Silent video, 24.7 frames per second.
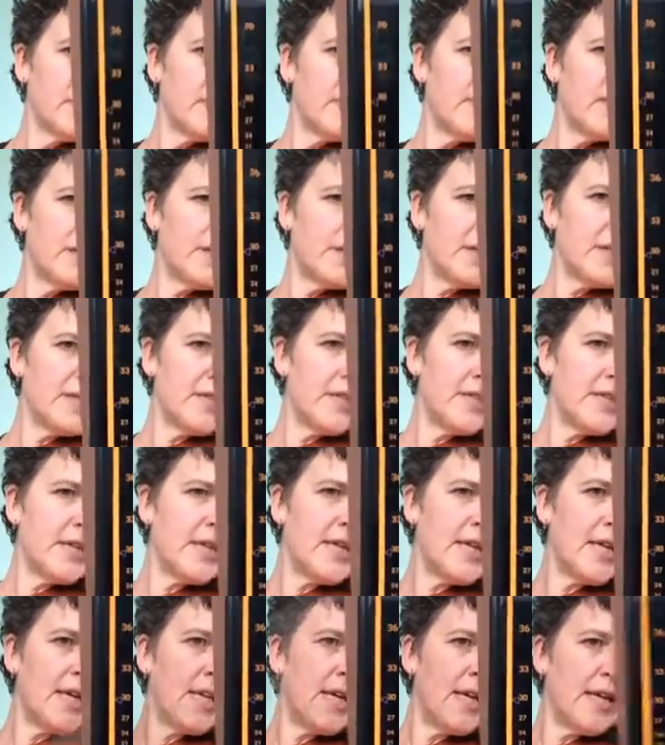you can
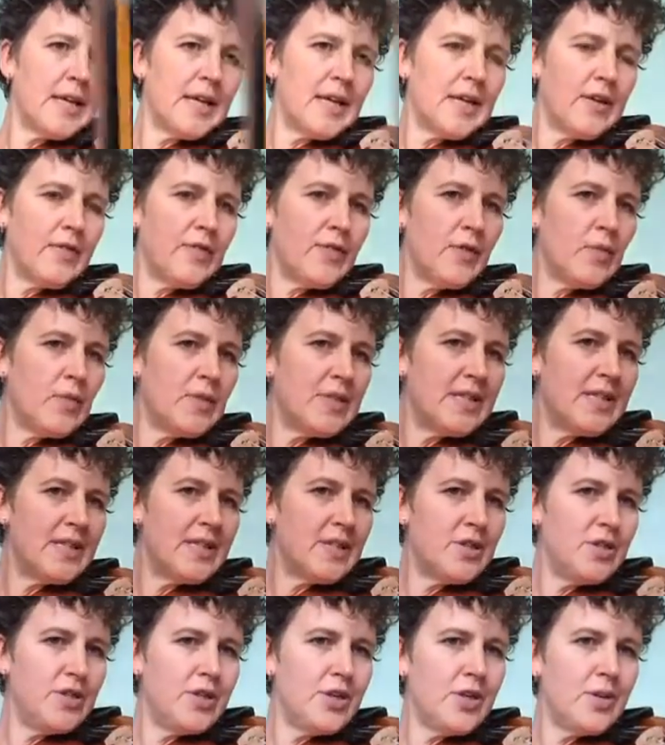see if it was
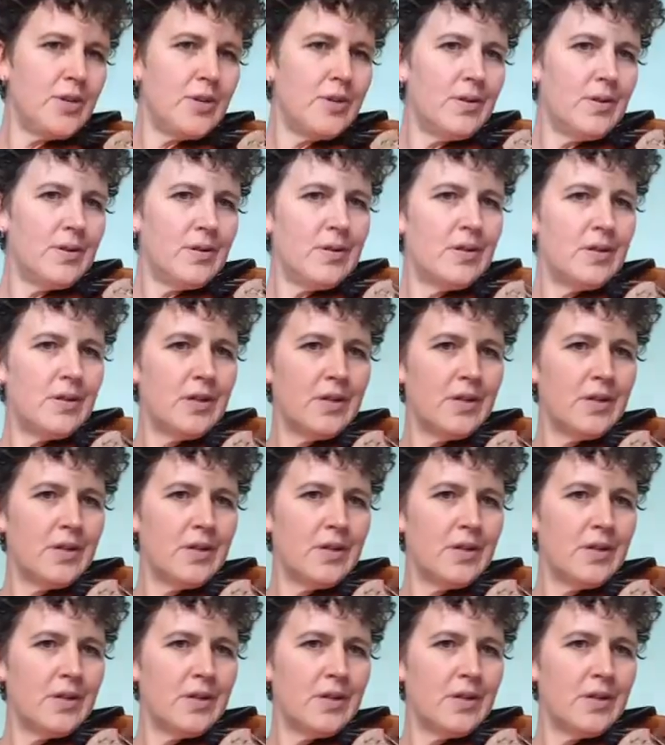in tune,